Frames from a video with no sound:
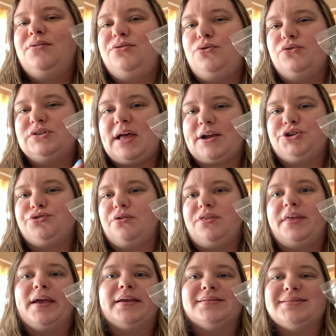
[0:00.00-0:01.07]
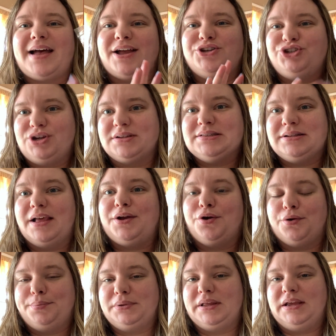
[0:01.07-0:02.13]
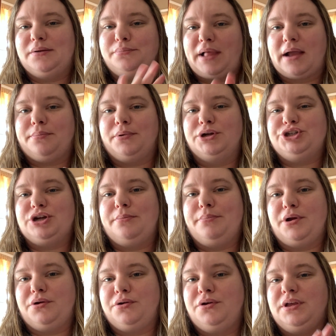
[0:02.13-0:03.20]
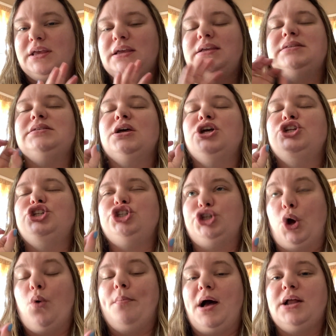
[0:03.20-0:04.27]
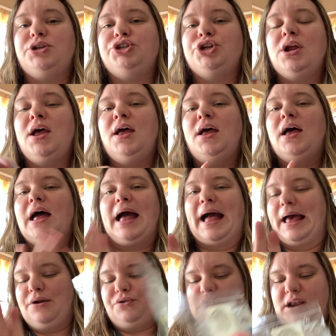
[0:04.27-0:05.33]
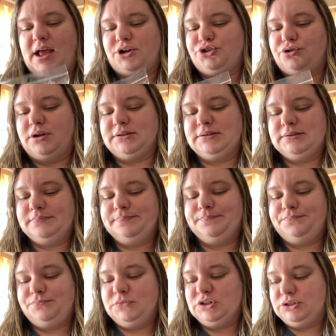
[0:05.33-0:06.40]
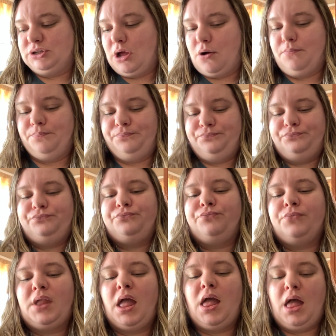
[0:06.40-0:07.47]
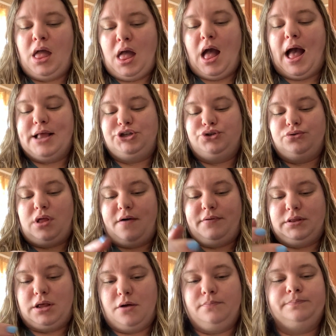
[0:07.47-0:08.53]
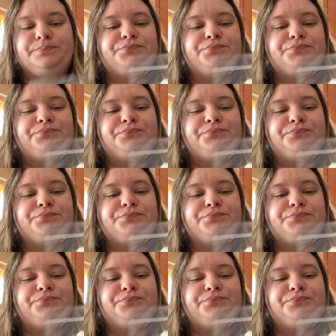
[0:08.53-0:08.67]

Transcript: those extra things. I just like her plain blackberry jam butter cookies so much. I don't need extras. So I do love it though.